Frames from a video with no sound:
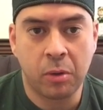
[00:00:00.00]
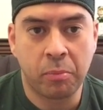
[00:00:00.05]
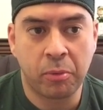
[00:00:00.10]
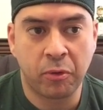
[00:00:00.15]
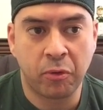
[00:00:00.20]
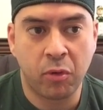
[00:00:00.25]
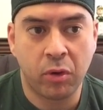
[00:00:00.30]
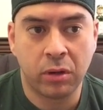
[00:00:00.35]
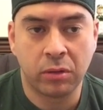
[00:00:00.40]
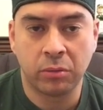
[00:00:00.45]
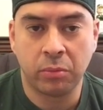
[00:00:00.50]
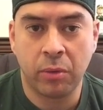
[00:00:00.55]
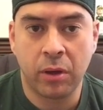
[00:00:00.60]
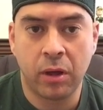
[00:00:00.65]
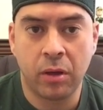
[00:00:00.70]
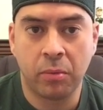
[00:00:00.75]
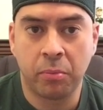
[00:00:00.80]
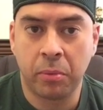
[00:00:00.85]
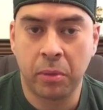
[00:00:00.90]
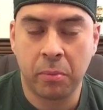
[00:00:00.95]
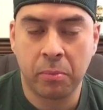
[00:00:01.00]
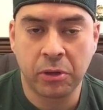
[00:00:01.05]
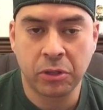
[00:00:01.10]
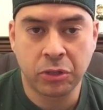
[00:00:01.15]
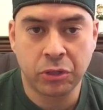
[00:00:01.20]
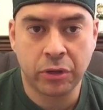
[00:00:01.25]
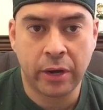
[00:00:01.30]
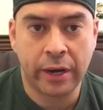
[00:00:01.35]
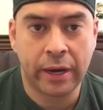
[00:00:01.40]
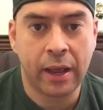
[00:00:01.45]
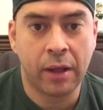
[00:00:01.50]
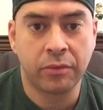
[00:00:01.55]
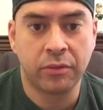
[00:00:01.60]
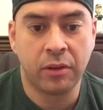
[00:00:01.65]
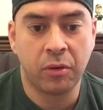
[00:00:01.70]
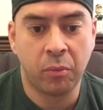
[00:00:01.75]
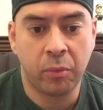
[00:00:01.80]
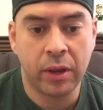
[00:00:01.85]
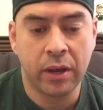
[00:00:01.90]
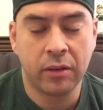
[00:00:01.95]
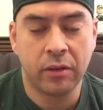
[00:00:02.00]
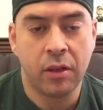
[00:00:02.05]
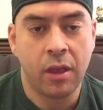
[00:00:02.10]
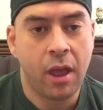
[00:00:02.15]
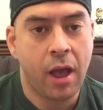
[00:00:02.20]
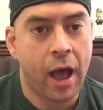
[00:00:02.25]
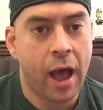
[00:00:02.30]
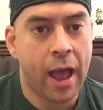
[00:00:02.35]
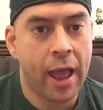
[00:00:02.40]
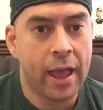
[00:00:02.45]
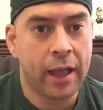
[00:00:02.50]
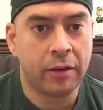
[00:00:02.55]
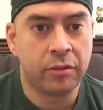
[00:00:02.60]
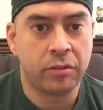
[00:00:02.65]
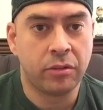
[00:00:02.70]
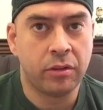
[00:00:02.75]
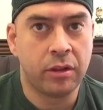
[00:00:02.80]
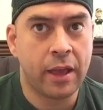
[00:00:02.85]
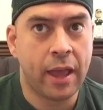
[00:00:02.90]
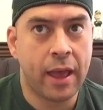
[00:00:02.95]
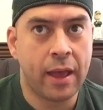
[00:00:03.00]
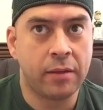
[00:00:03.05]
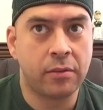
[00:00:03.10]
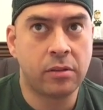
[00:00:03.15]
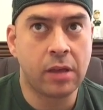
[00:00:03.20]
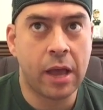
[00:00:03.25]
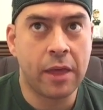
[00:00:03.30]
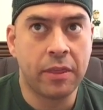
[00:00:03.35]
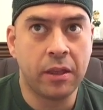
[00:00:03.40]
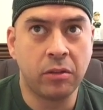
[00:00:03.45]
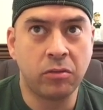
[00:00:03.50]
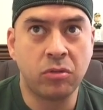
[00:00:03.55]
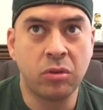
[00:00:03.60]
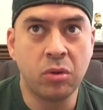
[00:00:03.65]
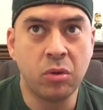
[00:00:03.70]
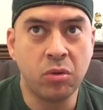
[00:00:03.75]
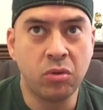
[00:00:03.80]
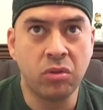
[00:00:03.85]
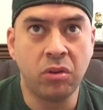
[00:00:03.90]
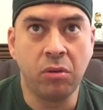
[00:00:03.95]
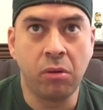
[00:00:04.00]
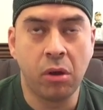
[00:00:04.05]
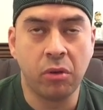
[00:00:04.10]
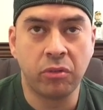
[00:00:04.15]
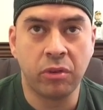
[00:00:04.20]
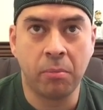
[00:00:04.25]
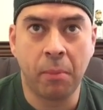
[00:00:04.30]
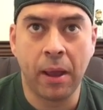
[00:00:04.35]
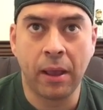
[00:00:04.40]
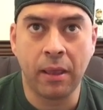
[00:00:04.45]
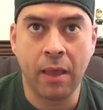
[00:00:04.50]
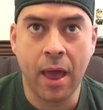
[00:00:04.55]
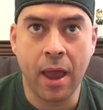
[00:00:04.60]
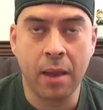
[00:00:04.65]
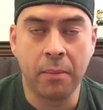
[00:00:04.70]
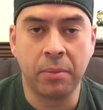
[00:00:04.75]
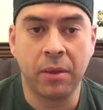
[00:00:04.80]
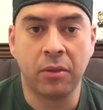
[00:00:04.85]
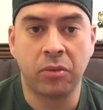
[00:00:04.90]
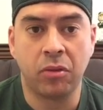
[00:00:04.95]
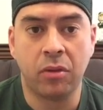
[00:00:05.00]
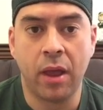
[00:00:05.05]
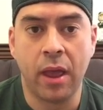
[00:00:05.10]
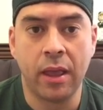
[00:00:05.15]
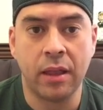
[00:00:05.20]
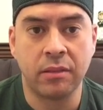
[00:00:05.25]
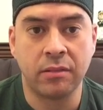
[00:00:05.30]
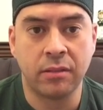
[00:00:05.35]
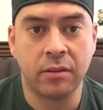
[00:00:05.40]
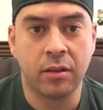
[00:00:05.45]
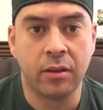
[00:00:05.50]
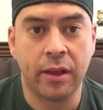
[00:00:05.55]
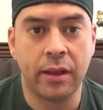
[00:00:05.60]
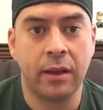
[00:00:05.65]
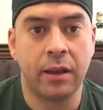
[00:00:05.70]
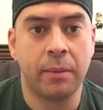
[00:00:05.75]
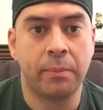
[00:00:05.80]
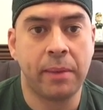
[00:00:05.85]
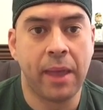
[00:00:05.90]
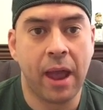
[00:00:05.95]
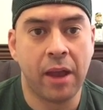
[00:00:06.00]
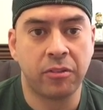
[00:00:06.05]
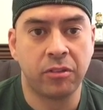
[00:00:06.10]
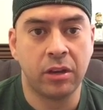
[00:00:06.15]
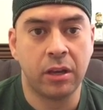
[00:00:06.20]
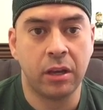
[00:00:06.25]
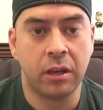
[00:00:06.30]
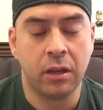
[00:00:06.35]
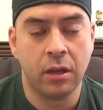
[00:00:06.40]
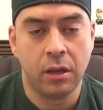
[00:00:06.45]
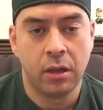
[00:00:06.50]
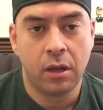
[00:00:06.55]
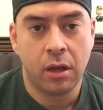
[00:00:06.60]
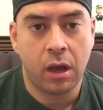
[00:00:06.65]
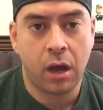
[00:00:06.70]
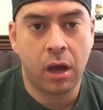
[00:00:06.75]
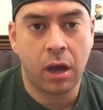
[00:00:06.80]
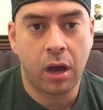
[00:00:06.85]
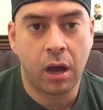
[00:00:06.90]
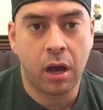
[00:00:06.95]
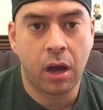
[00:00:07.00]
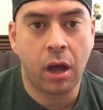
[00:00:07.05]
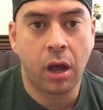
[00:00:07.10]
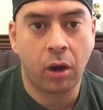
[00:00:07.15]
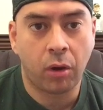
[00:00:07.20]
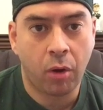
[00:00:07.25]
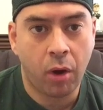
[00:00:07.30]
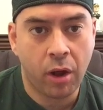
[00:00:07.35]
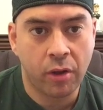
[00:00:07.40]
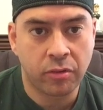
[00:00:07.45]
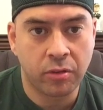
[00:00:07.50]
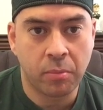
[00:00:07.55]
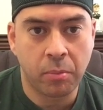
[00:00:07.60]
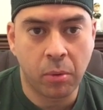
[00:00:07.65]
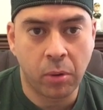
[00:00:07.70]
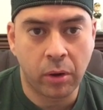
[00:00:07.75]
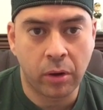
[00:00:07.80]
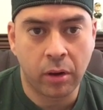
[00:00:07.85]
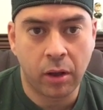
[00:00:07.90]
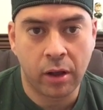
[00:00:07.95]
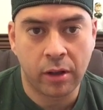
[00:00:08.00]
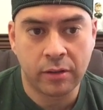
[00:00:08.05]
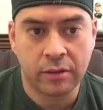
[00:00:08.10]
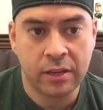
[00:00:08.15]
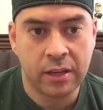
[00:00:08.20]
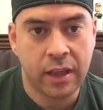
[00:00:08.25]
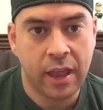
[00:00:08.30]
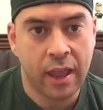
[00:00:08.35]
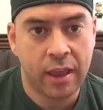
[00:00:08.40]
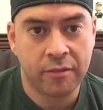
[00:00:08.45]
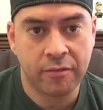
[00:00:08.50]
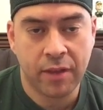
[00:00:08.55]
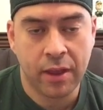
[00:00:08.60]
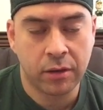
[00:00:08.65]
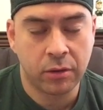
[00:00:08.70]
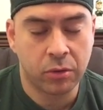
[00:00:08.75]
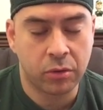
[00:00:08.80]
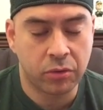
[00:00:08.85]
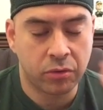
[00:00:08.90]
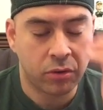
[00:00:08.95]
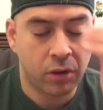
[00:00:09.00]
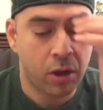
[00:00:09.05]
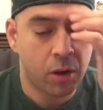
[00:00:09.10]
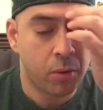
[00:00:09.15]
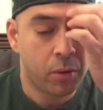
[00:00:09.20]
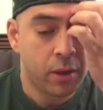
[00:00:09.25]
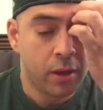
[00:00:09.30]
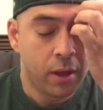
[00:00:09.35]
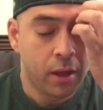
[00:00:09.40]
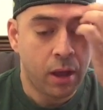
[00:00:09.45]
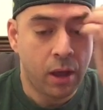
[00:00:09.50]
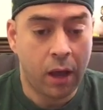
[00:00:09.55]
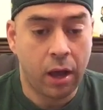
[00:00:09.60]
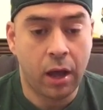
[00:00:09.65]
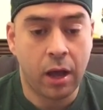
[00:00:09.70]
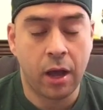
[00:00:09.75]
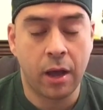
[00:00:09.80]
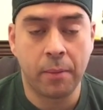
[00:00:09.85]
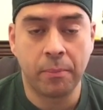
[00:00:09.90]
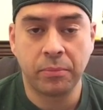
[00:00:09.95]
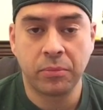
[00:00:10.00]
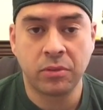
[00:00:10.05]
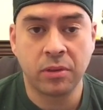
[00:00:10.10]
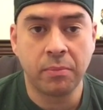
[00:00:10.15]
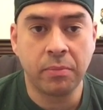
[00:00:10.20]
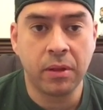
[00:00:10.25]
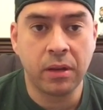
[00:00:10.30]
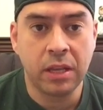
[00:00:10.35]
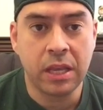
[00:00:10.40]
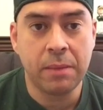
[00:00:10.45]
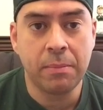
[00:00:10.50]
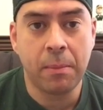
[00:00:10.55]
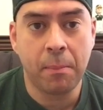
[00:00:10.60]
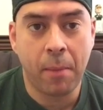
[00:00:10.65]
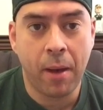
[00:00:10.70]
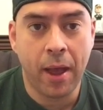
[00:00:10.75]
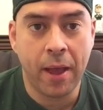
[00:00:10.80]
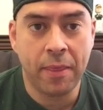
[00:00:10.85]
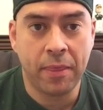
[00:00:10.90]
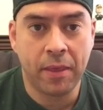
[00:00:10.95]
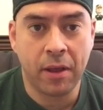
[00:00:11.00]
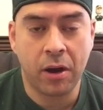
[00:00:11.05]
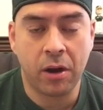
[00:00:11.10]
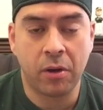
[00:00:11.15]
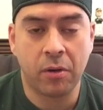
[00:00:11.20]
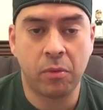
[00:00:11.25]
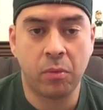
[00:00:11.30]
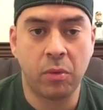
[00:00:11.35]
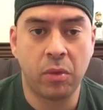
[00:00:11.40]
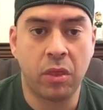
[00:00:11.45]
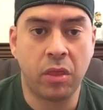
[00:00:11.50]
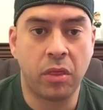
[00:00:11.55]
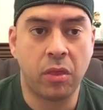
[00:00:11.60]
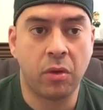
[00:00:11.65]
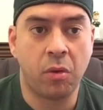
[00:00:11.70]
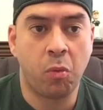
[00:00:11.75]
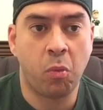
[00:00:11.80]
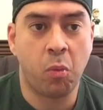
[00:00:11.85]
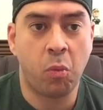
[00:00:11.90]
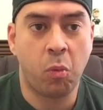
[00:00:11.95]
performed well with a bunch of strikeouts and a win. I actually had, I think, 2 zeros in my lineup yesterday and still ended up cashing across the board on DK and FanDuel. So something to keep in mind there with